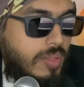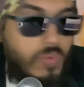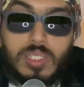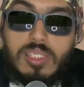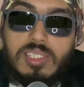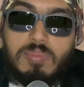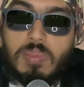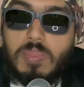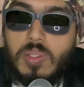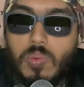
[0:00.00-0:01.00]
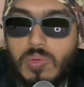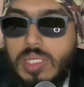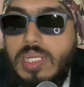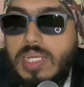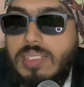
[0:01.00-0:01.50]
what these people don't
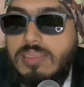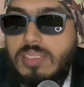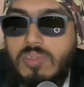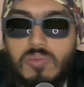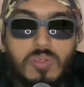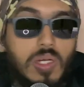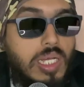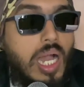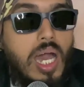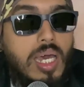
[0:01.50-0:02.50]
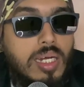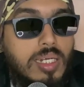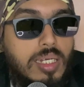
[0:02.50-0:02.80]
realize, even if your car